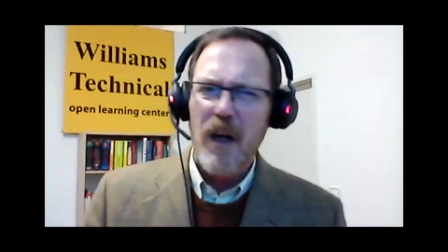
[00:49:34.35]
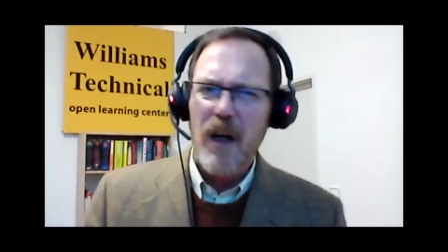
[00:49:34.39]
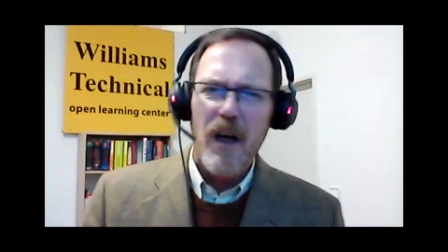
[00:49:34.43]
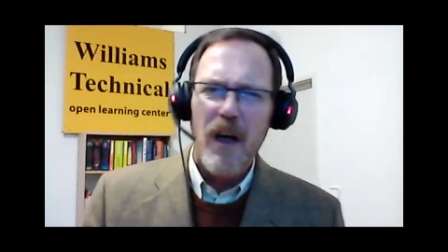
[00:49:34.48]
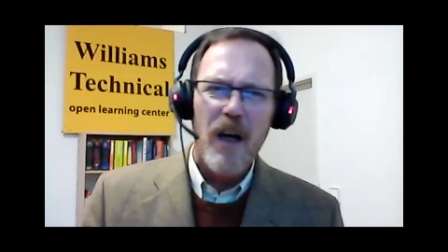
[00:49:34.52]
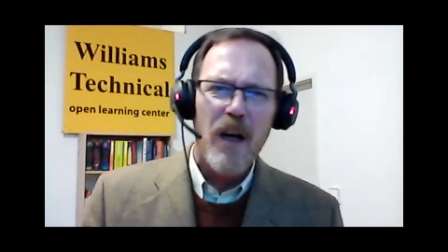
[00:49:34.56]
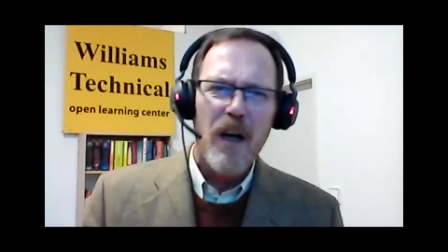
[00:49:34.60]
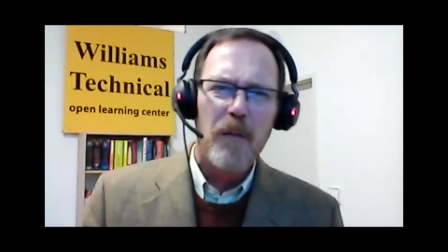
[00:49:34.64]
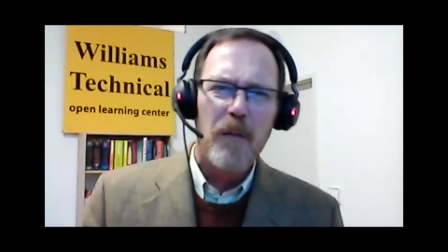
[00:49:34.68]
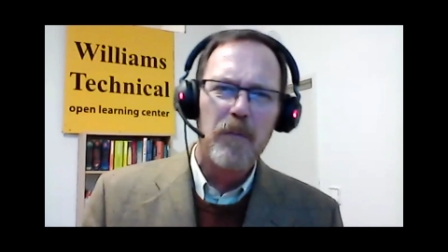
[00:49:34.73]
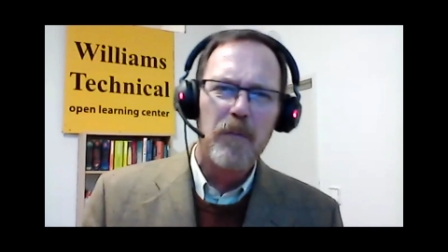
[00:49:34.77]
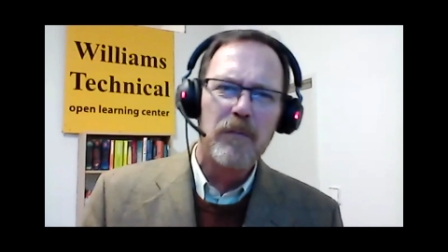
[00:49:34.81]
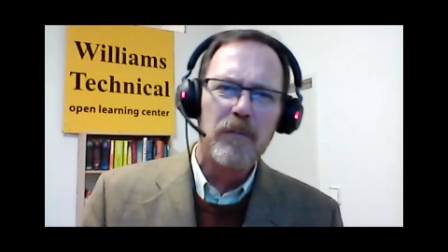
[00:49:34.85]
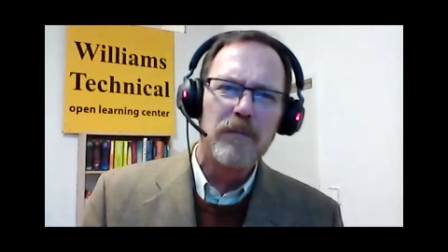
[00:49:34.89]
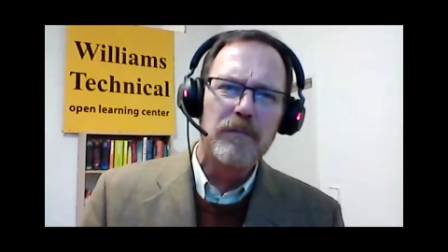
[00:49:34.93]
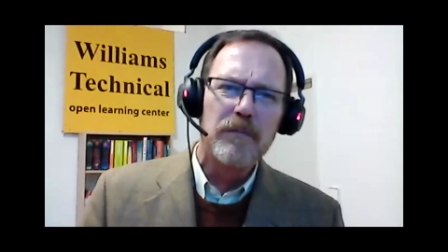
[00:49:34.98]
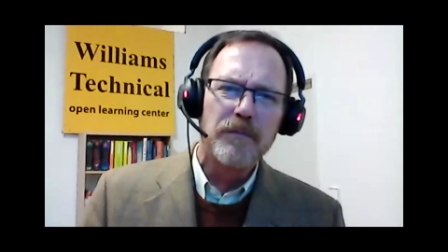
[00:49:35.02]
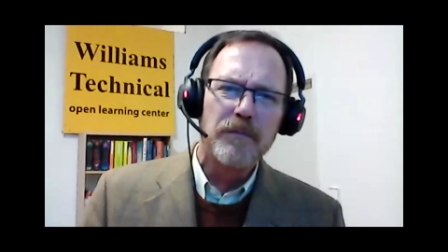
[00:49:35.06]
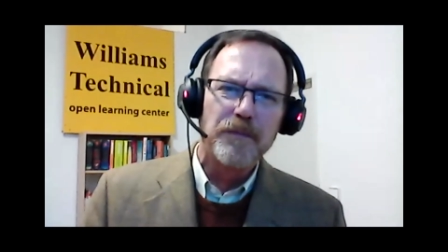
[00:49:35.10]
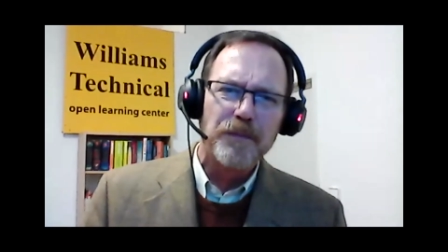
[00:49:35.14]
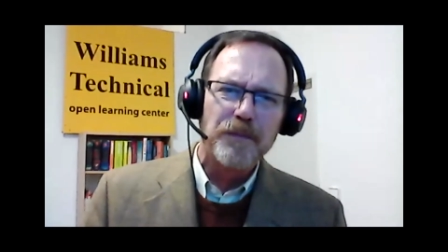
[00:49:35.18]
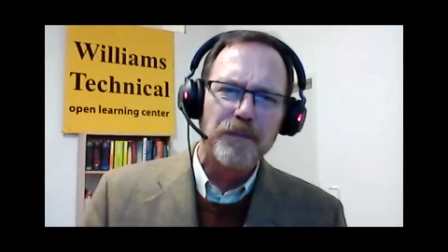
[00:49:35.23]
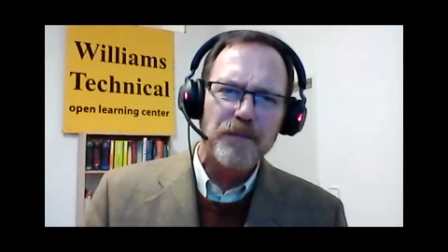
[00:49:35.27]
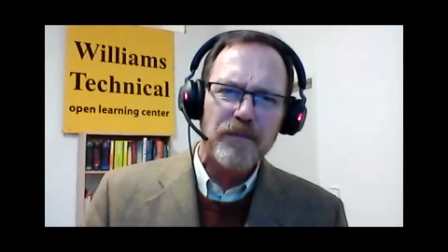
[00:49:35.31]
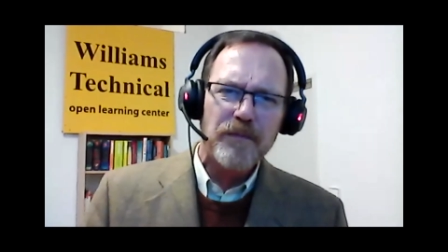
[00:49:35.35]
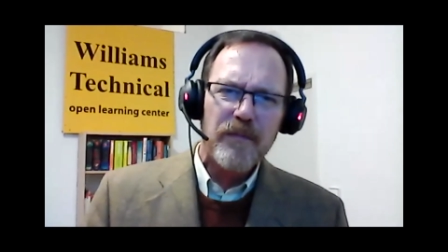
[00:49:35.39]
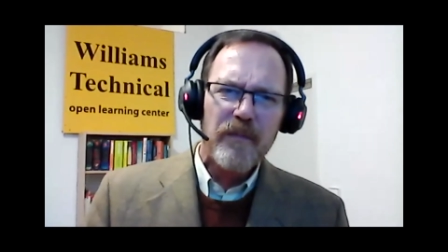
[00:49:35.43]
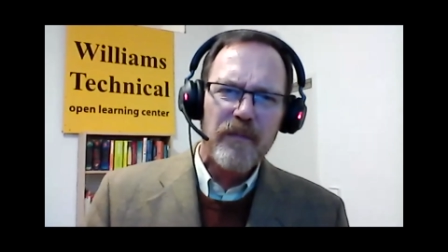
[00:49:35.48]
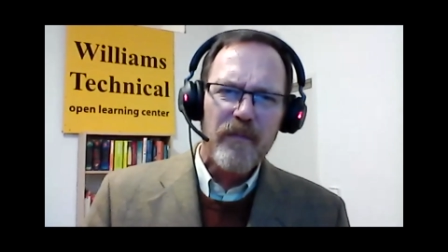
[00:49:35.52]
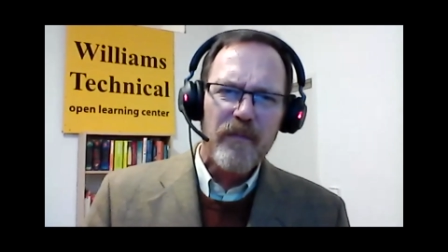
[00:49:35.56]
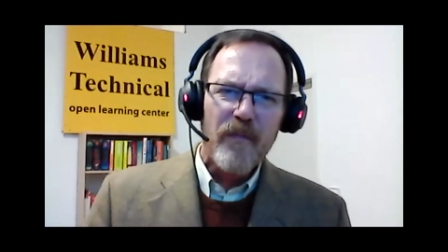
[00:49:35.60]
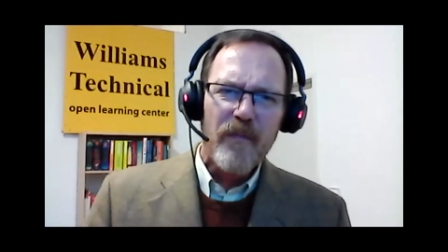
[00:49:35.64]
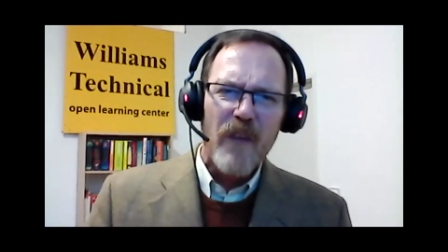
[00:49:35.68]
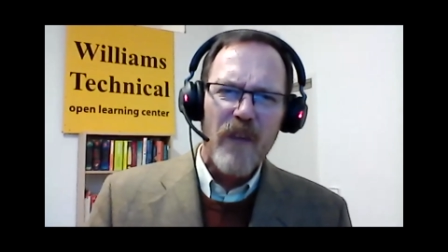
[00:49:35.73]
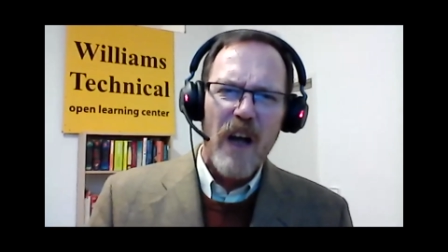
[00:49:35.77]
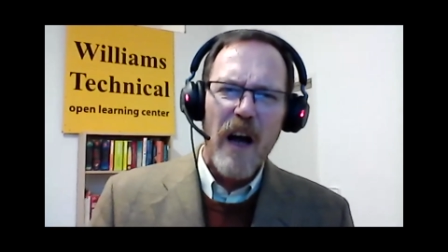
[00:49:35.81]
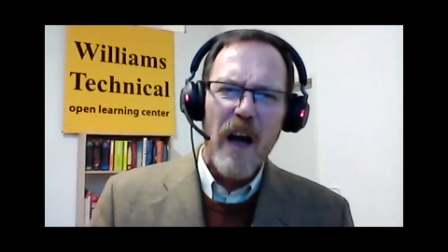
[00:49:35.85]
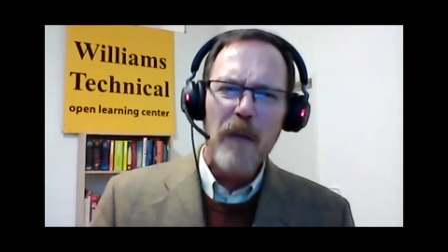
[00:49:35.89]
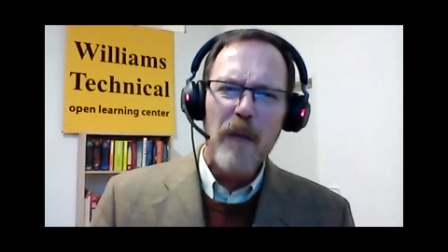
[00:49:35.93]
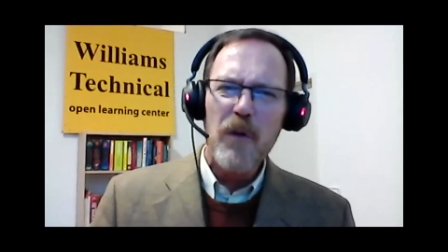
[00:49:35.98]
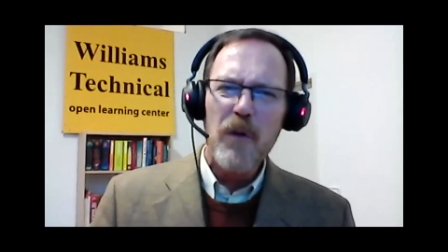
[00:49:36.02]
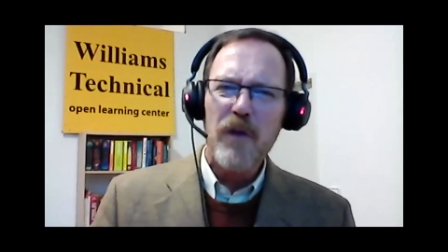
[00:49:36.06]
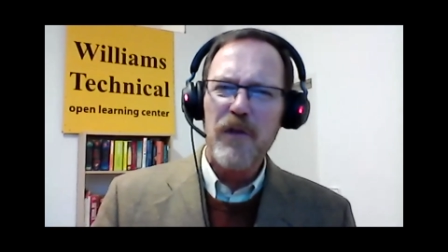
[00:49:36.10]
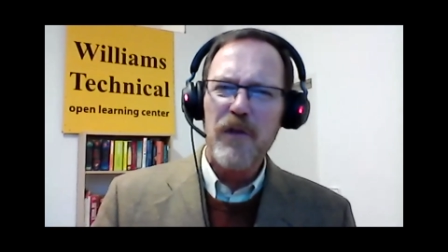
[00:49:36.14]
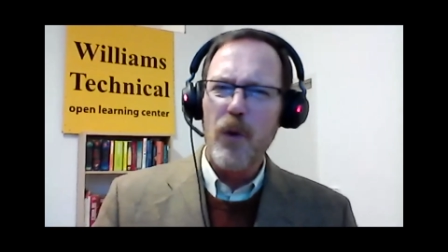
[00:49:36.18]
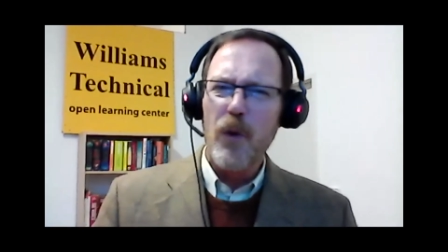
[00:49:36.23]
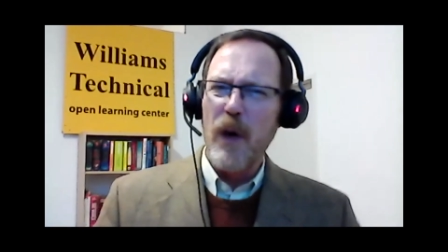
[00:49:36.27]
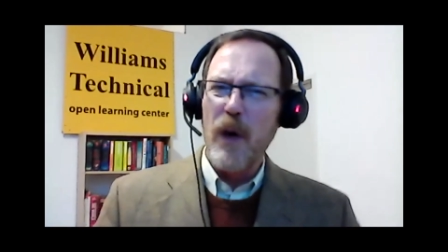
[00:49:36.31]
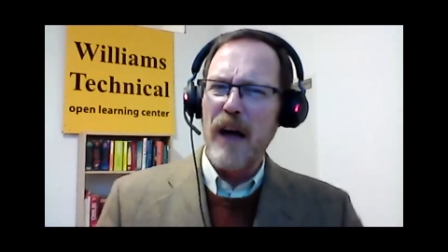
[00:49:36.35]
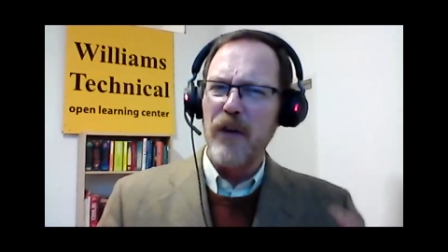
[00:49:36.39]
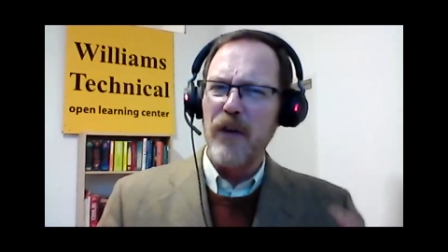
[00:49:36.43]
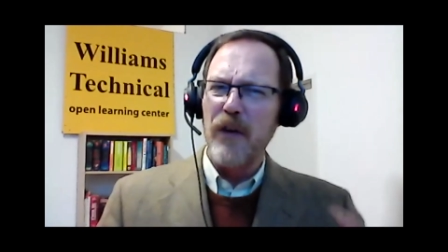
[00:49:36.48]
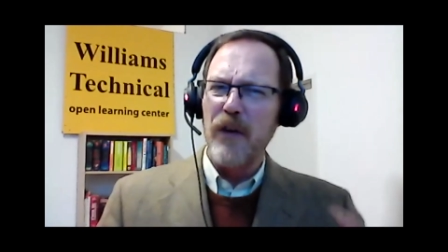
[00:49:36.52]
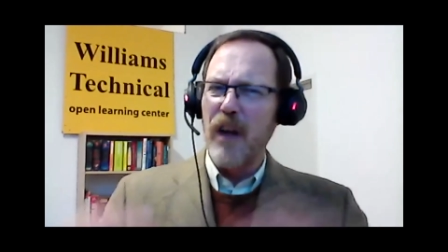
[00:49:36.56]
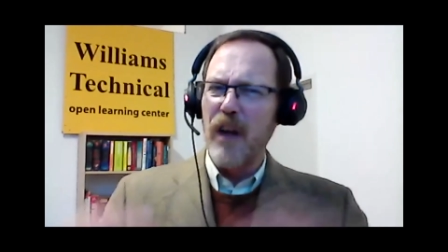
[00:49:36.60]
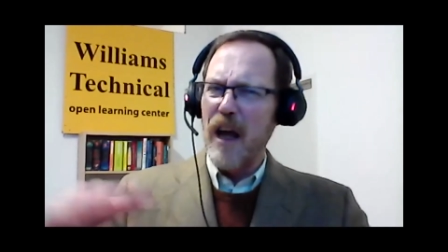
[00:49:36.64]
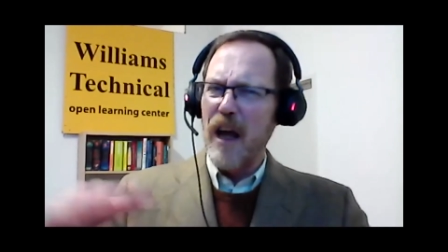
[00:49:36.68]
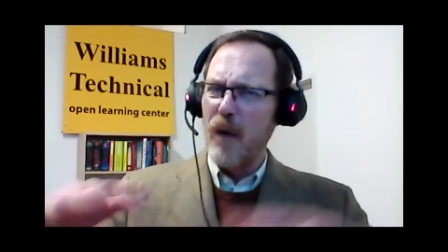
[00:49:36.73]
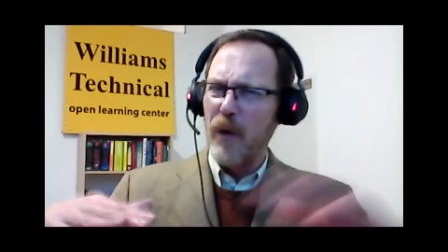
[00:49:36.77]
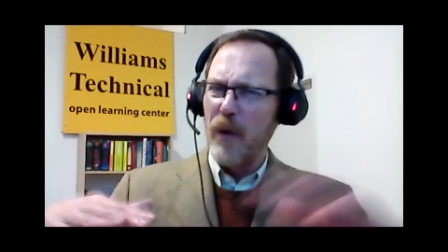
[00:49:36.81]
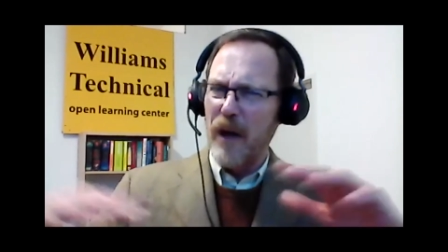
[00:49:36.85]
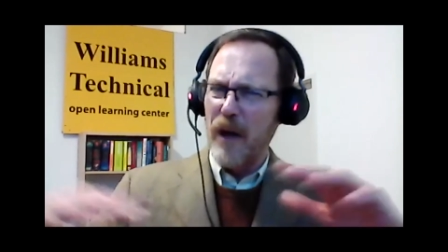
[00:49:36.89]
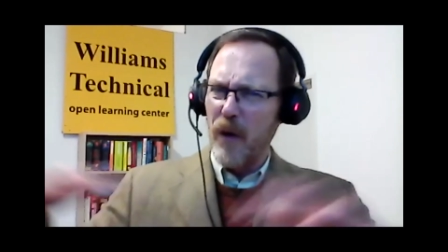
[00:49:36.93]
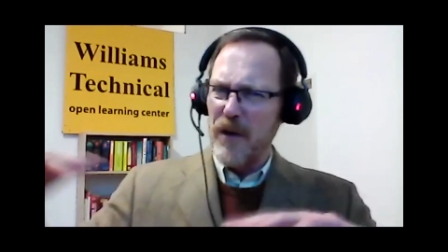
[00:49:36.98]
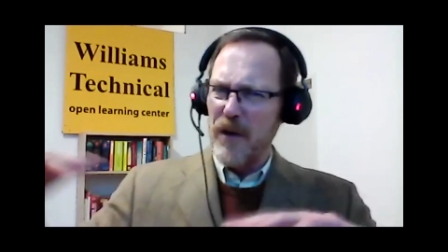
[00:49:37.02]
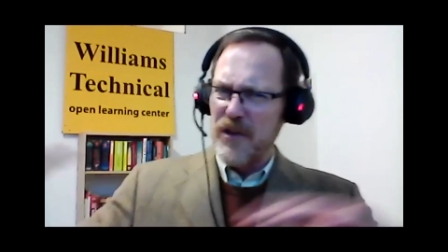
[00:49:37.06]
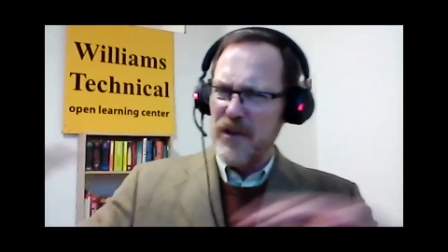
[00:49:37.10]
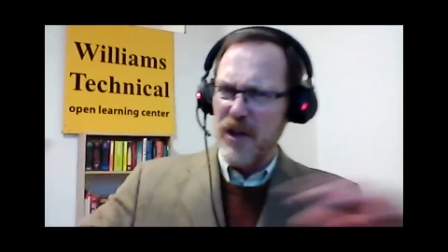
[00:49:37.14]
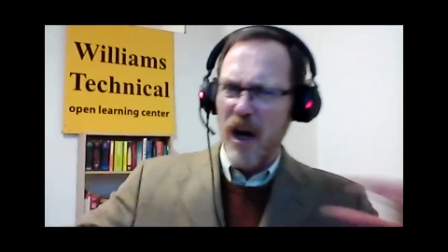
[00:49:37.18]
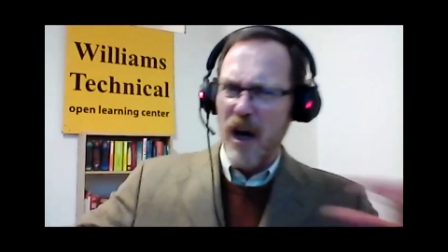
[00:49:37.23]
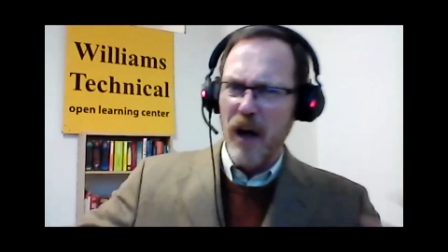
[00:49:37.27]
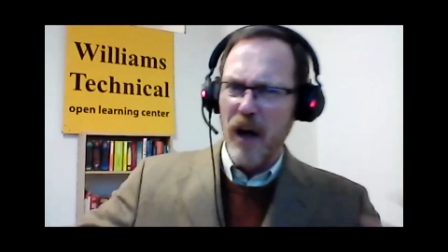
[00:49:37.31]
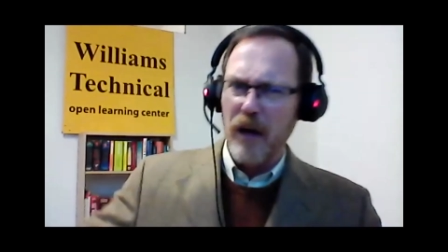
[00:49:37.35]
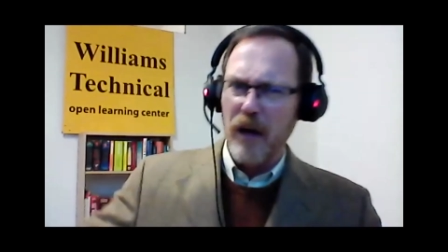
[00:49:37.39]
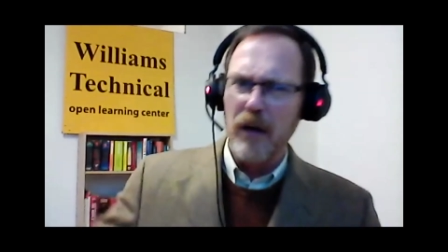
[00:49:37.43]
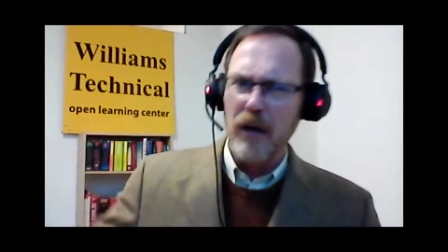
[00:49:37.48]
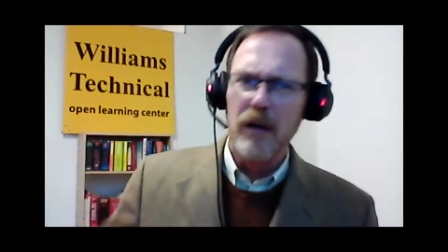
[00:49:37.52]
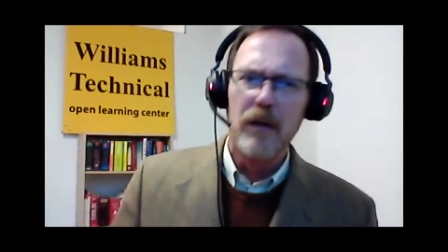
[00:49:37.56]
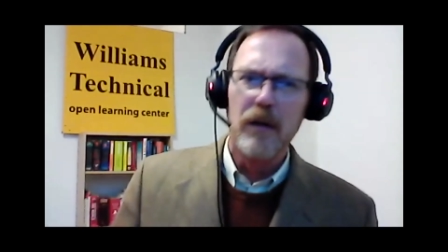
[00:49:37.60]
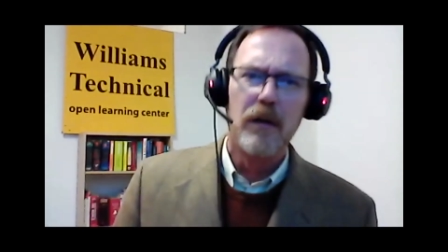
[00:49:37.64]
I moved around a lot when I was young.